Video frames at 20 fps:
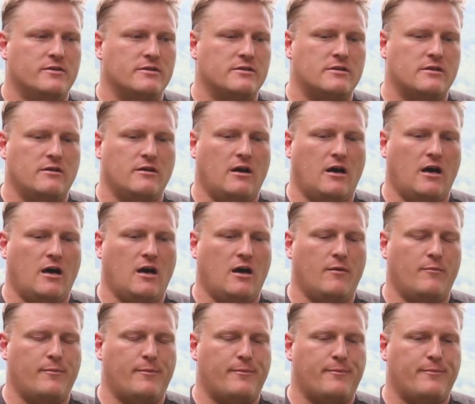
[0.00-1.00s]
So,
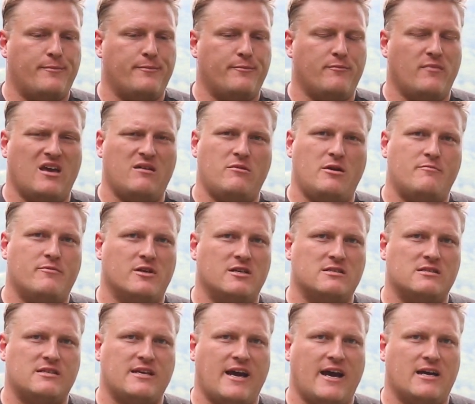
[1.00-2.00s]
um, maybe
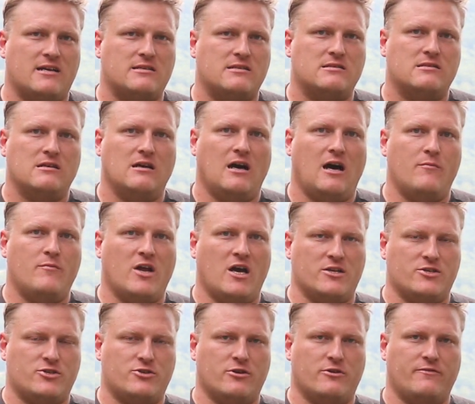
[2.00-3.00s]
plus tax. I'm
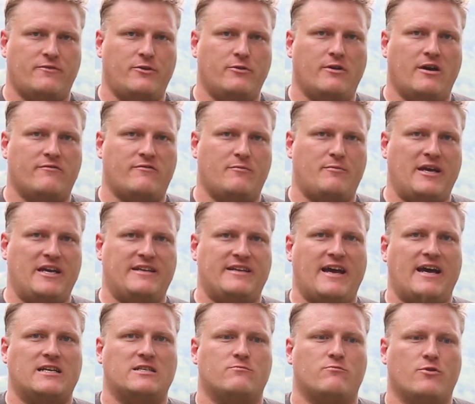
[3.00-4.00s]
not sure if you'll have to pay
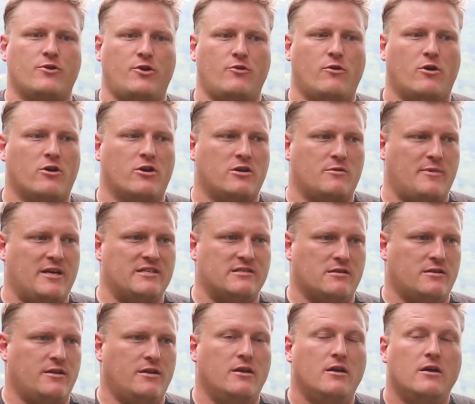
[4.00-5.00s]
tax where you are. It depends
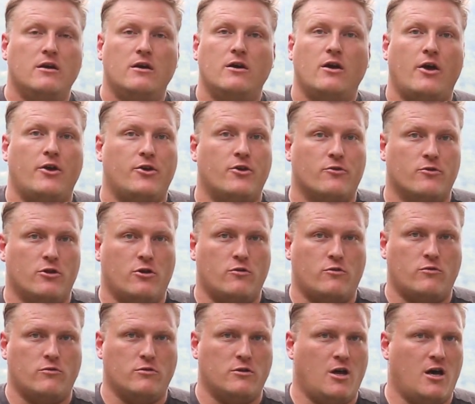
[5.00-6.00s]
on your
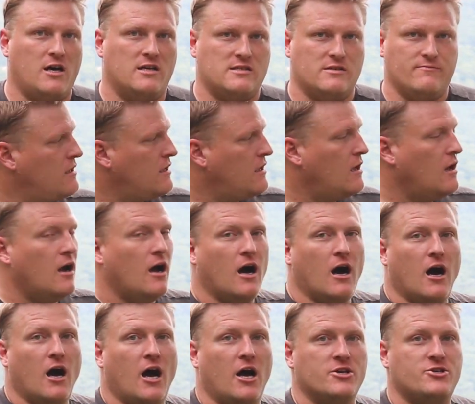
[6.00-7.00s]
local laws and
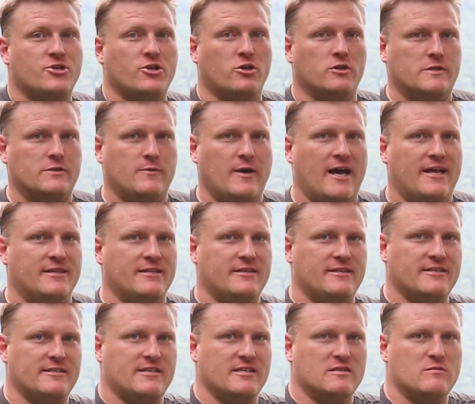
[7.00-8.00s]
regulations. I should also add that
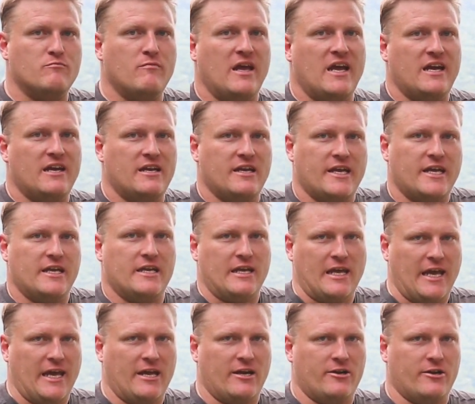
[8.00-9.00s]
this is made in
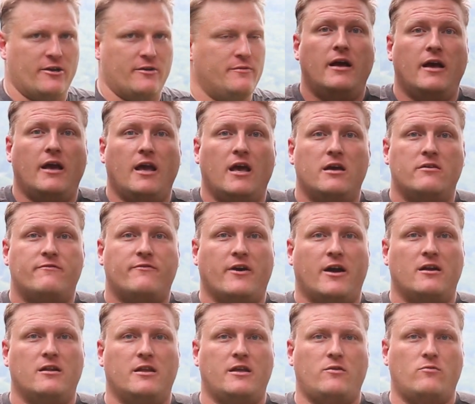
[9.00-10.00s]
Canada. And
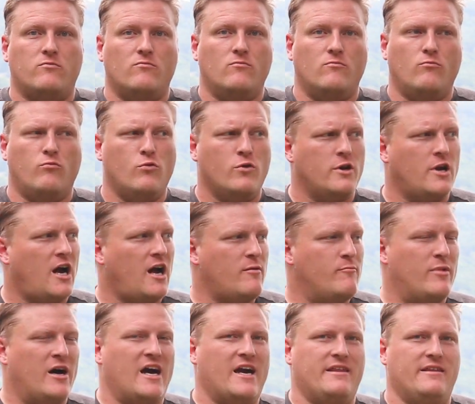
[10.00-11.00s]
finally, would I
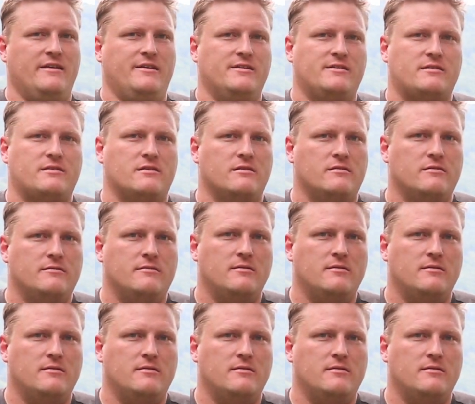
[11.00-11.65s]
buy this?